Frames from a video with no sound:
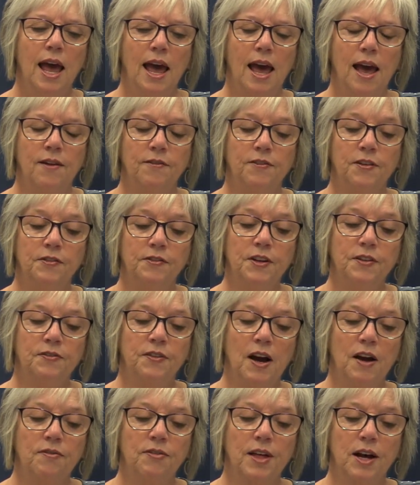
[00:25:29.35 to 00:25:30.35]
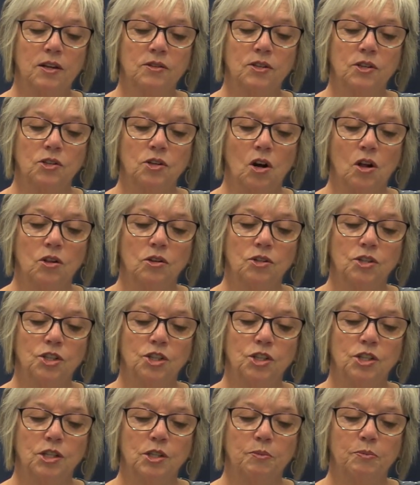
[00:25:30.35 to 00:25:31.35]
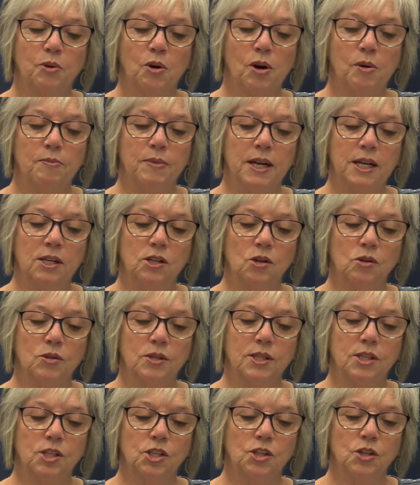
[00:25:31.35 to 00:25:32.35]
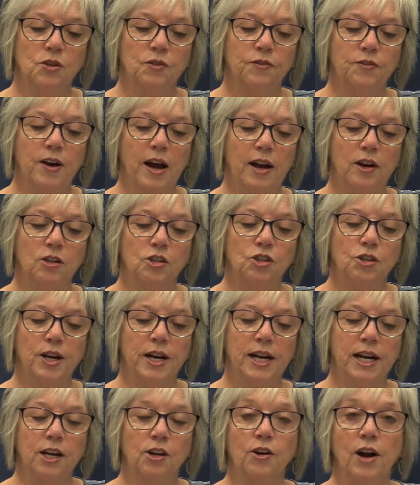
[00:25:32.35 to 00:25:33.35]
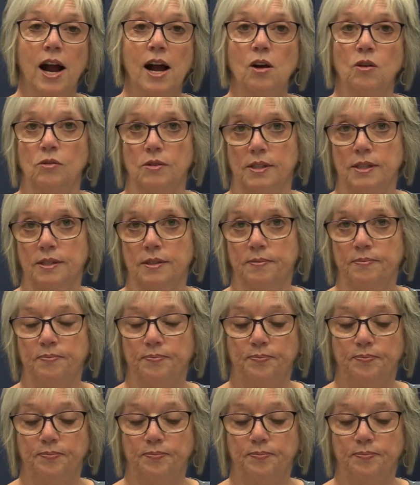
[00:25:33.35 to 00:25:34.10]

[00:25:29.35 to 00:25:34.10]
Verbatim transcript: and $55,000 to support Minnedosa's new fire training grounds.